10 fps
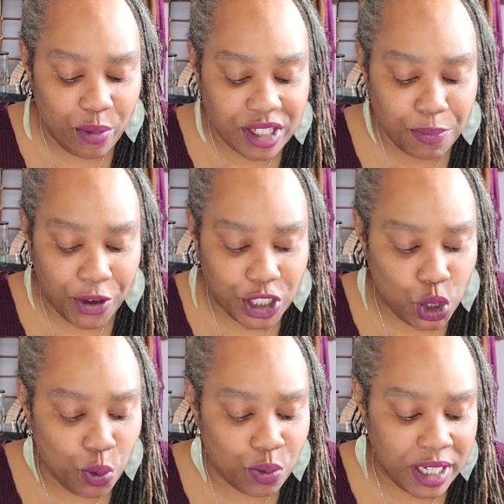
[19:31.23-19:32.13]
with spirits,
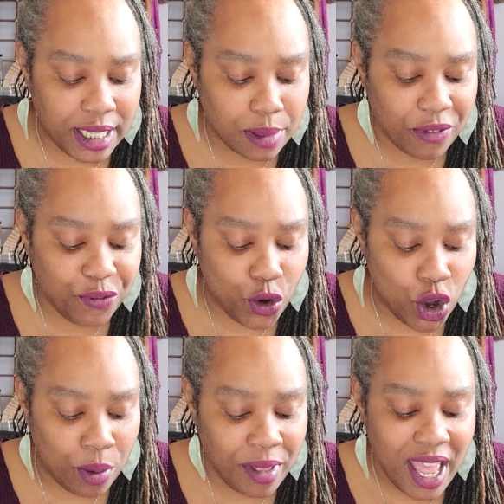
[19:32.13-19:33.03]
you will need to
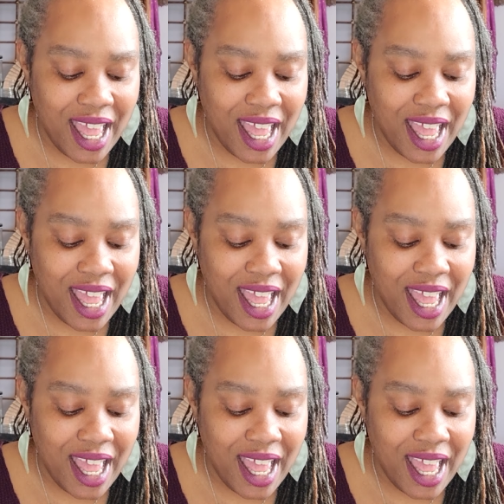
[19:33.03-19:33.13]
perform